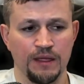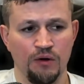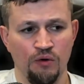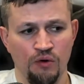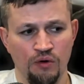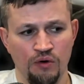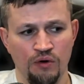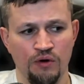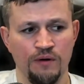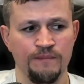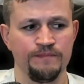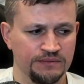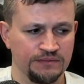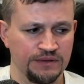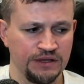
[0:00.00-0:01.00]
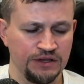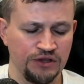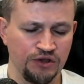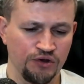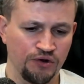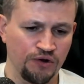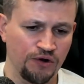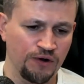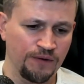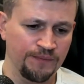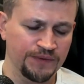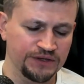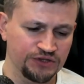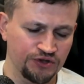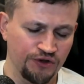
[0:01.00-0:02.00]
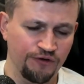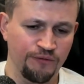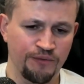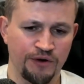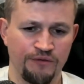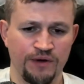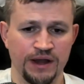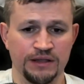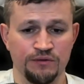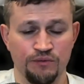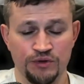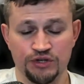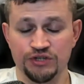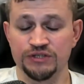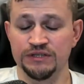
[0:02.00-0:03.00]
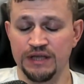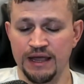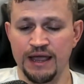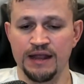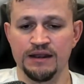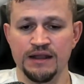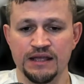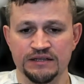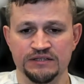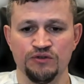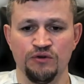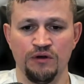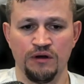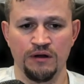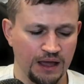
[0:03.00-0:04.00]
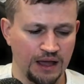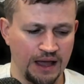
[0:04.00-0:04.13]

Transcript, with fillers: or in your server provider, which is again next door.